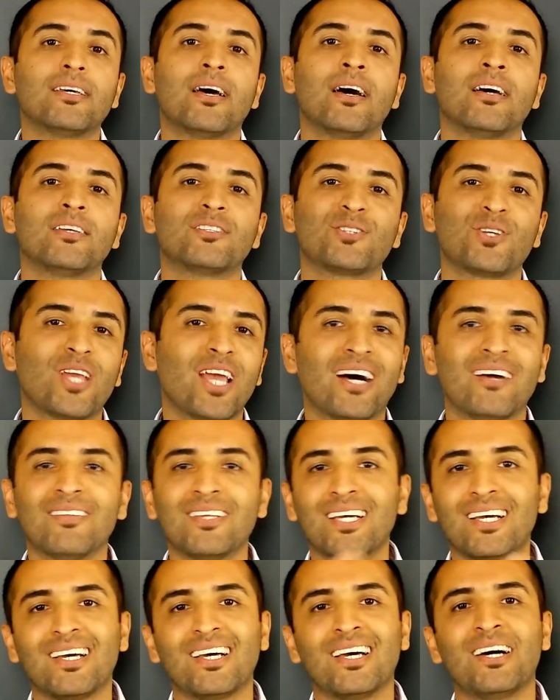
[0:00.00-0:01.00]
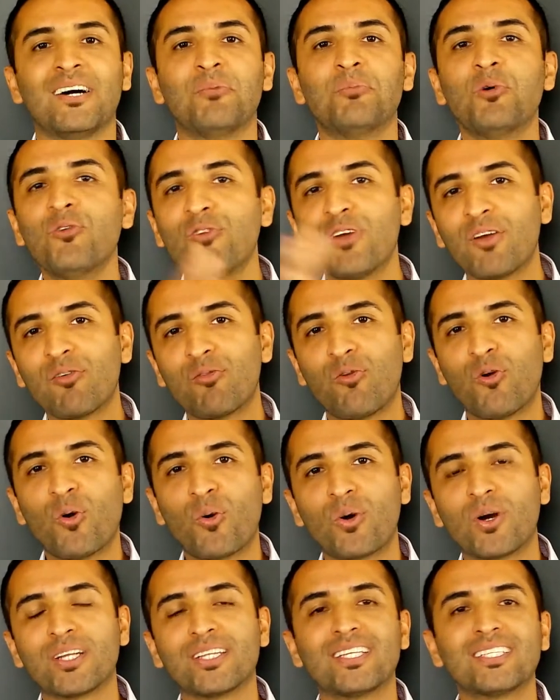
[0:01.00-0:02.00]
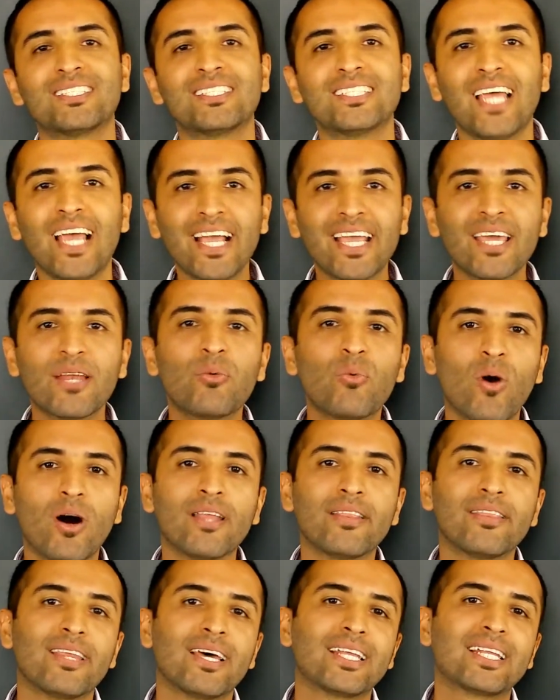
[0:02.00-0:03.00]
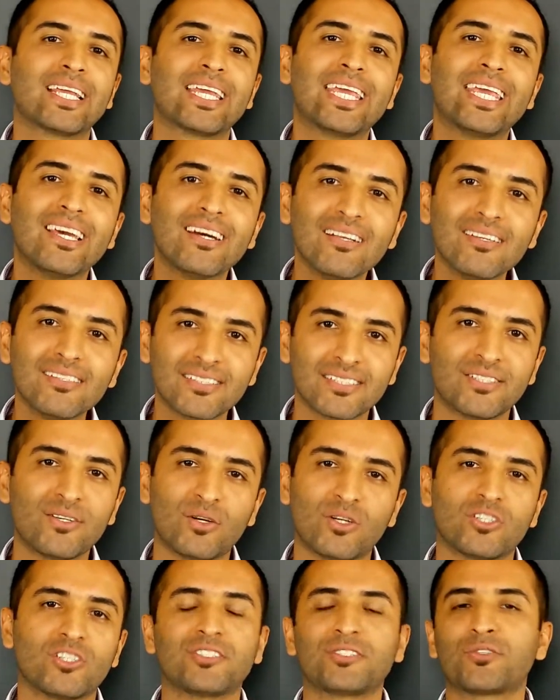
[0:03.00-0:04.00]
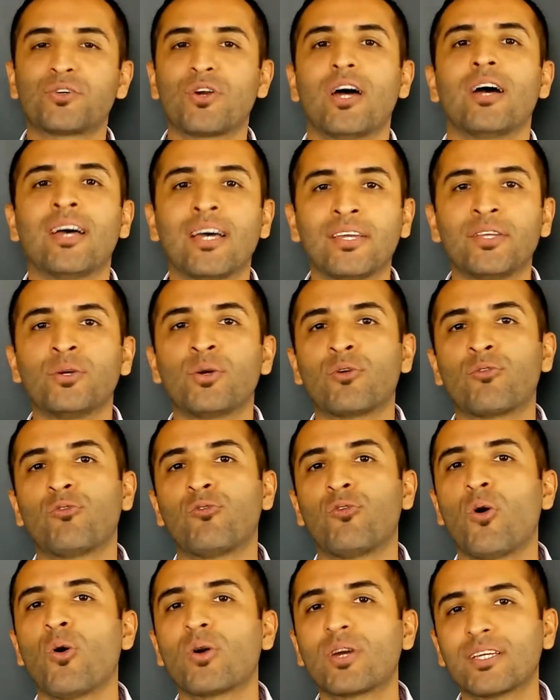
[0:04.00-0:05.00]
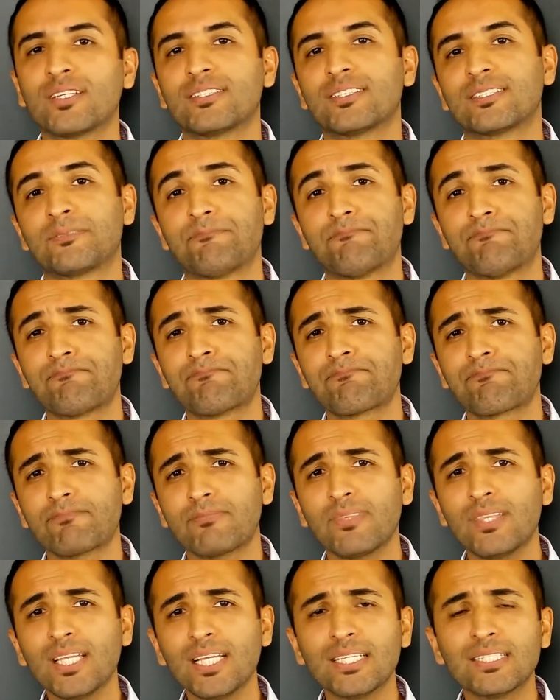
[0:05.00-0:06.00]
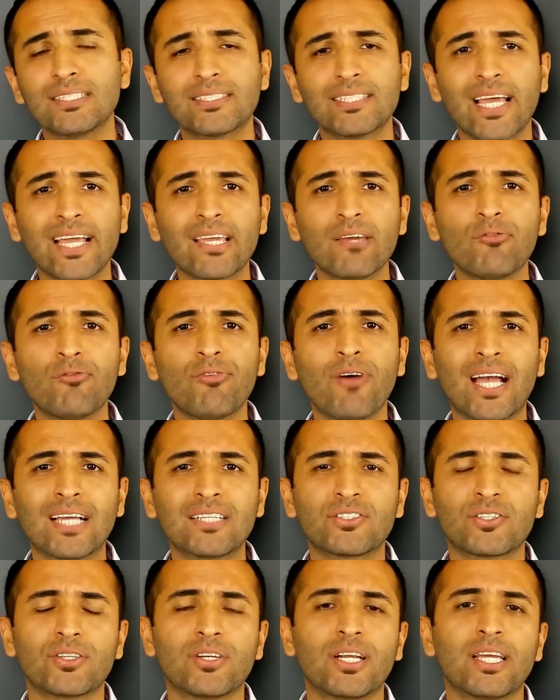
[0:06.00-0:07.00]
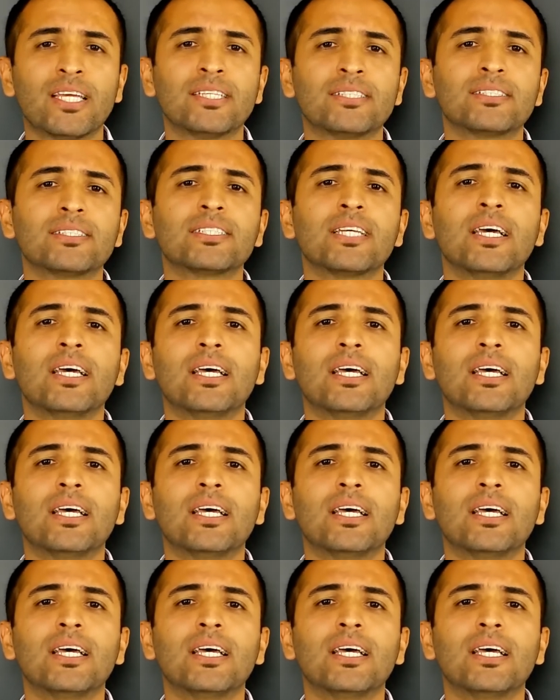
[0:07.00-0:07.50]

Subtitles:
Moving forward, the second one that kills your focus, second factor is